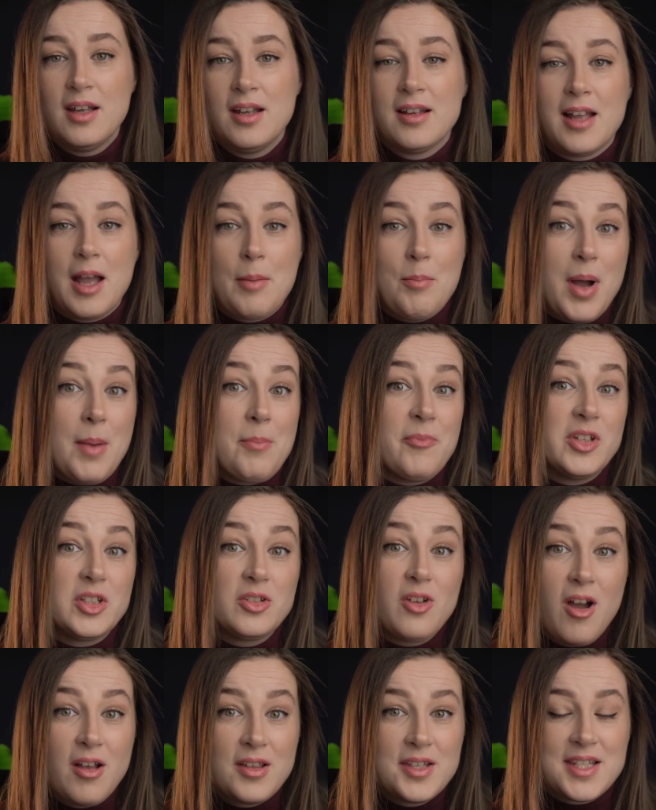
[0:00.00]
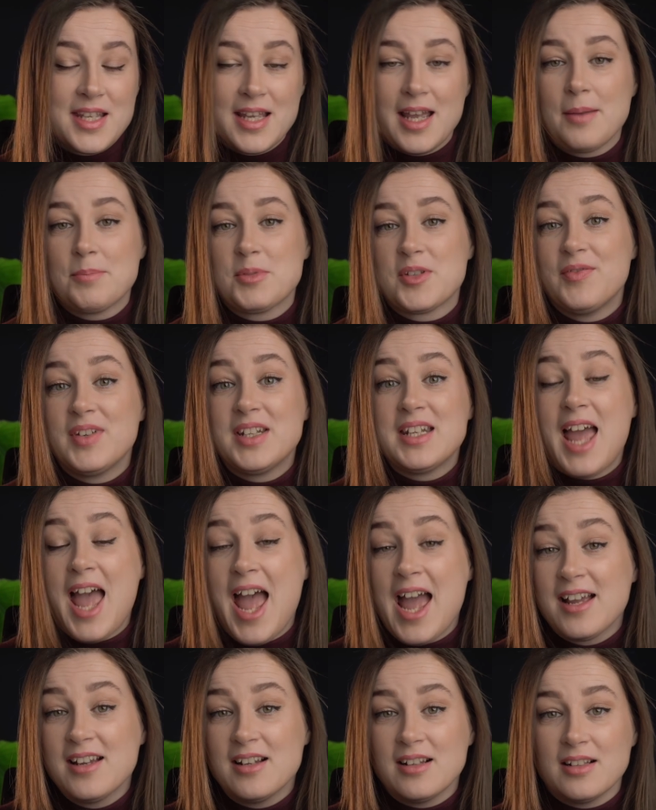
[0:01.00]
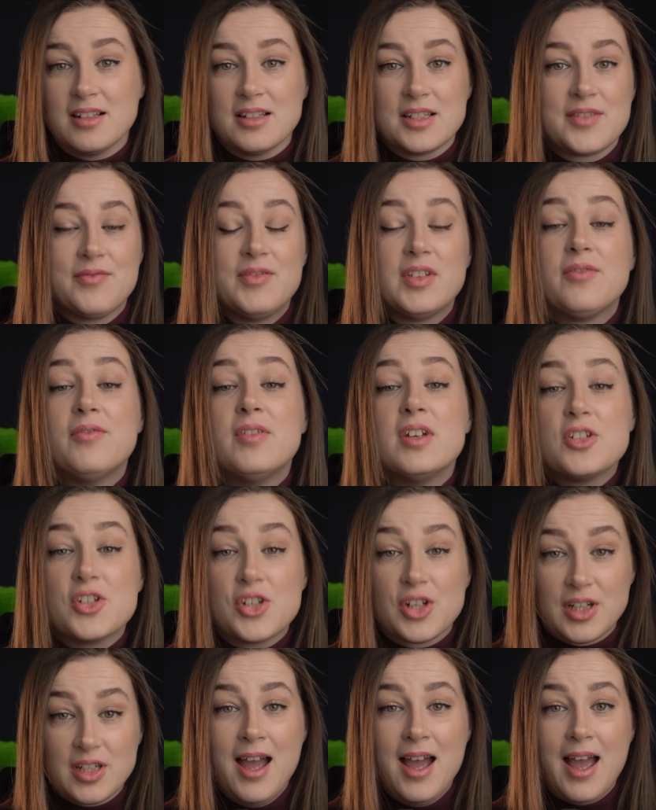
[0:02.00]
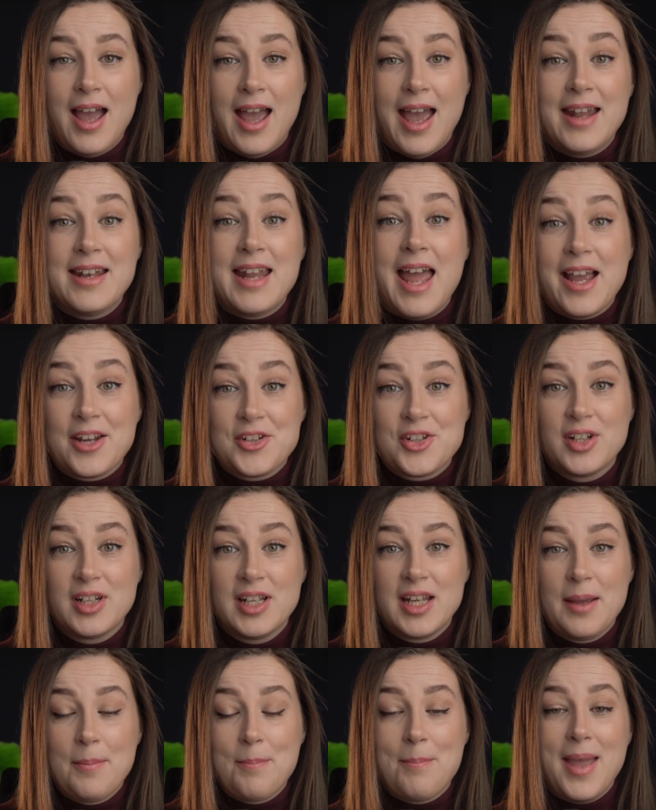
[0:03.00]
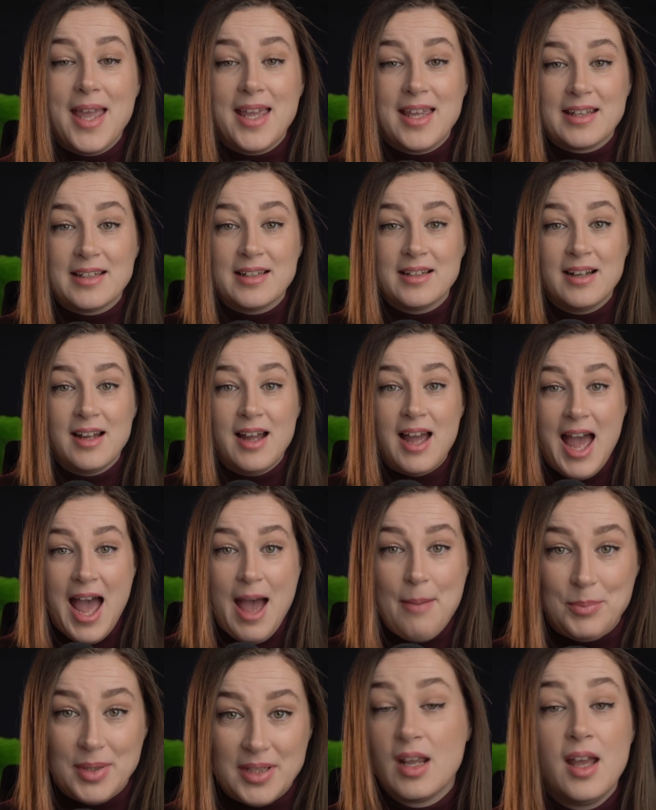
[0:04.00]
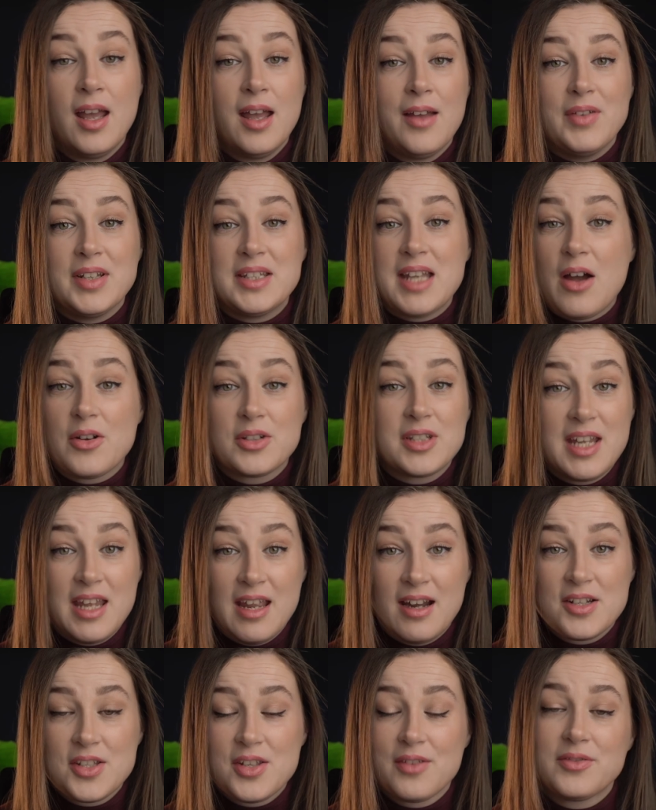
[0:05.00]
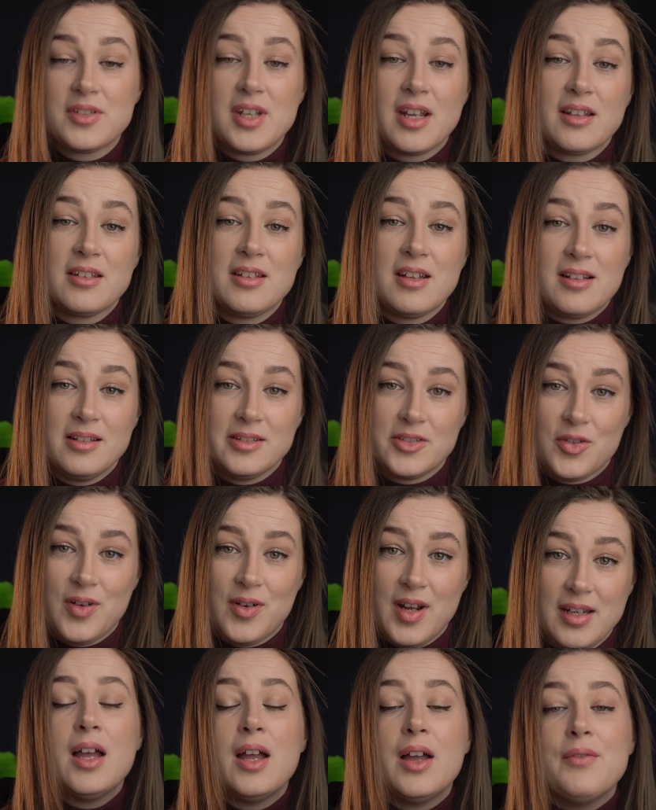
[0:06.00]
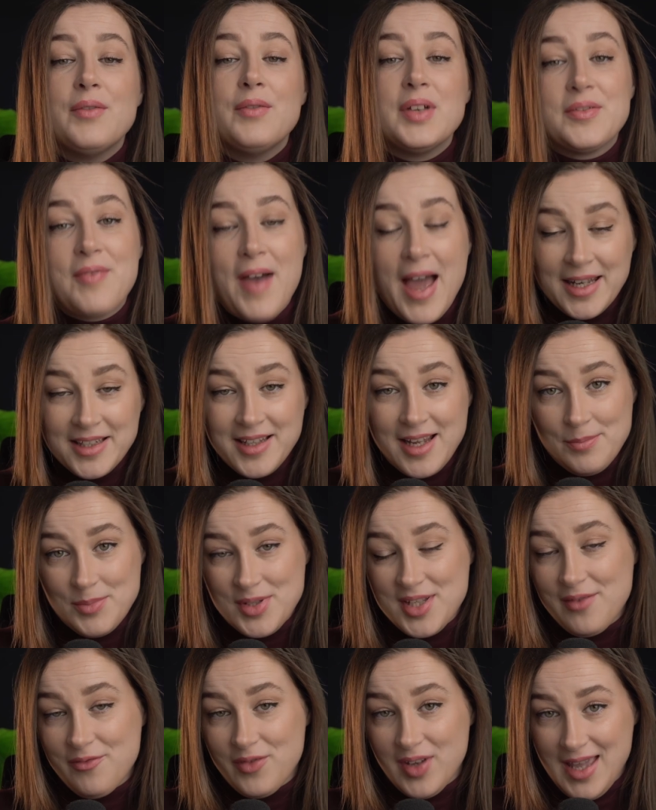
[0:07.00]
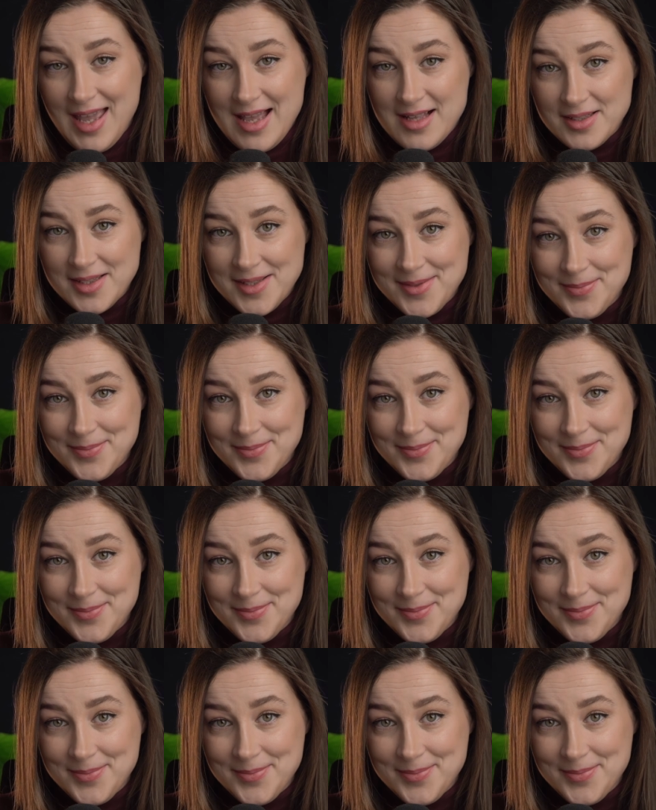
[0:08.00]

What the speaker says: Come up with concepts, with angles, with vision, and actually make it happen without years of technical training. With that comes something else.